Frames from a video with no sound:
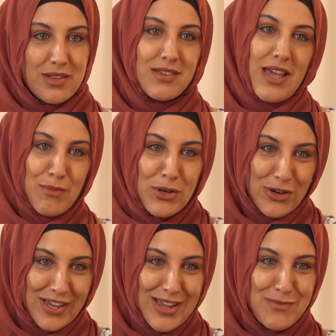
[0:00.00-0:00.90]
It can be
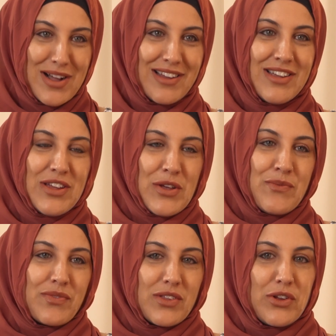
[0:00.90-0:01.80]
tricky, but
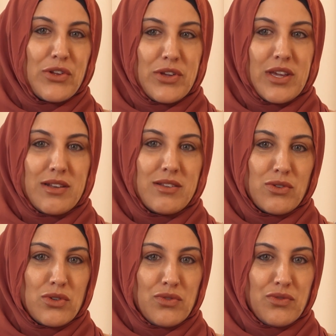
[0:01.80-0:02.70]
you know, you can
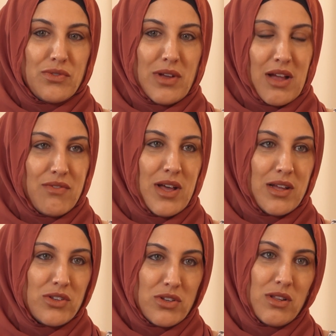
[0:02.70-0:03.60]
sort of have
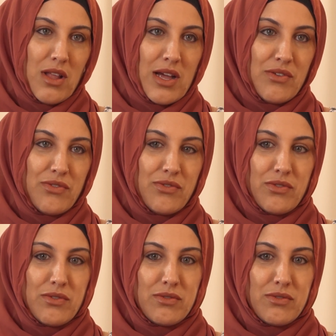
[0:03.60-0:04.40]
that life,